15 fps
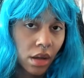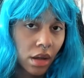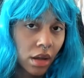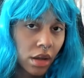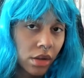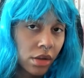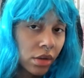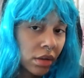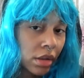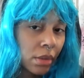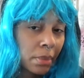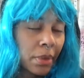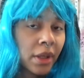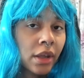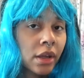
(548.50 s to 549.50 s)
You could
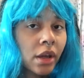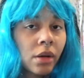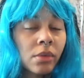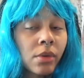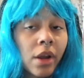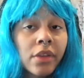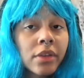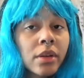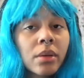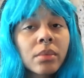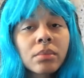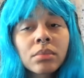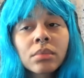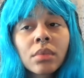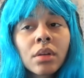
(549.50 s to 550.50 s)
pick a
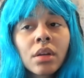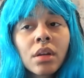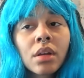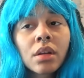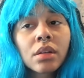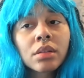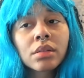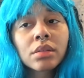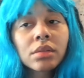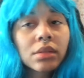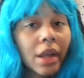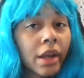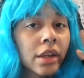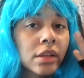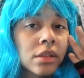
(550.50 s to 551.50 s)
random
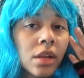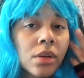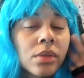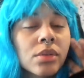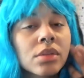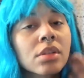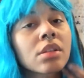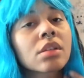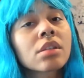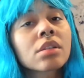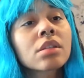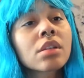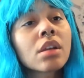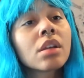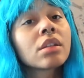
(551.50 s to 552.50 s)

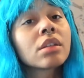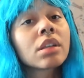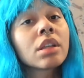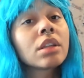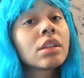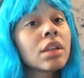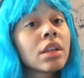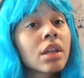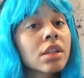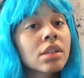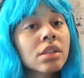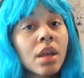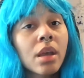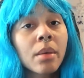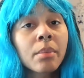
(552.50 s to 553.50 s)
diagnosis in the
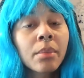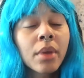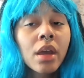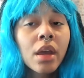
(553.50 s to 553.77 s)
DSM,